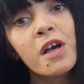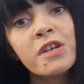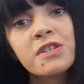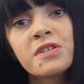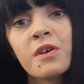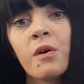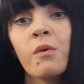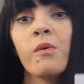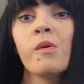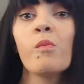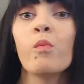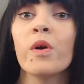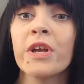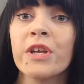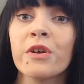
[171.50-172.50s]
So
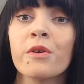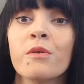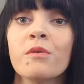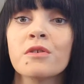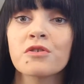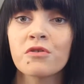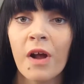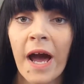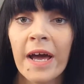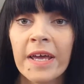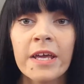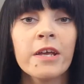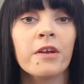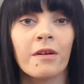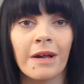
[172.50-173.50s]
when you're
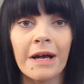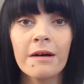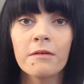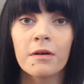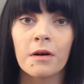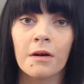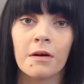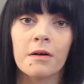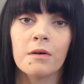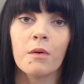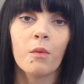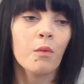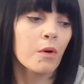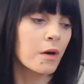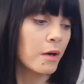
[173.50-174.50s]
tracking your alcohol
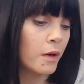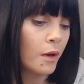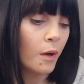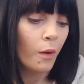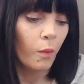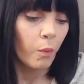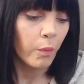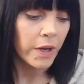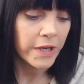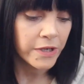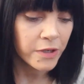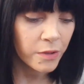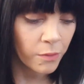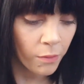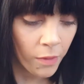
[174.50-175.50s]
or
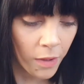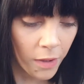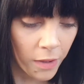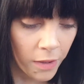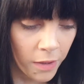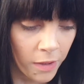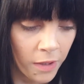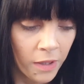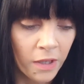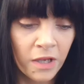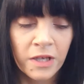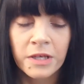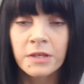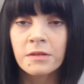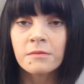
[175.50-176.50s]
when you're
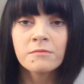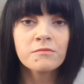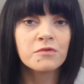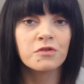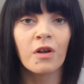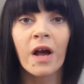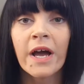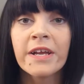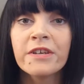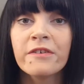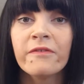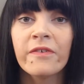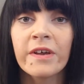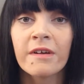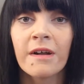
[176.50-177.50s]
trying to
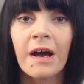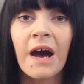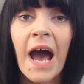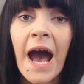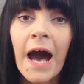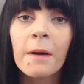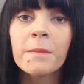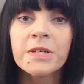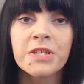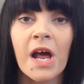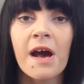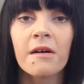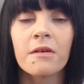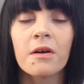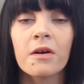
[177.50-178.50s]
figure out how much
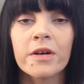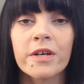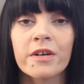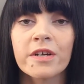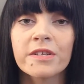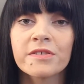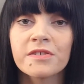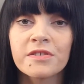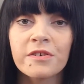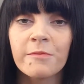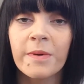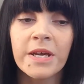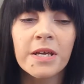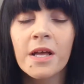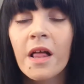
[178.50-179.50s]
alcohol you're
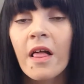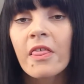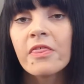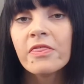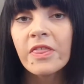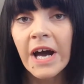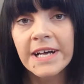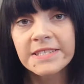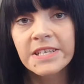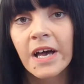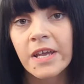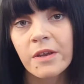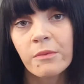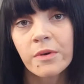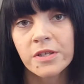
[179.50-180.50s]
consuming, that's
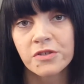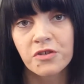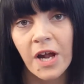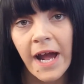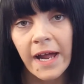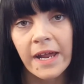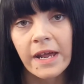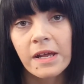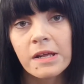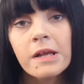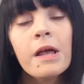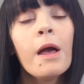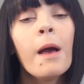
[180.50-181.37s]
how you want to track it.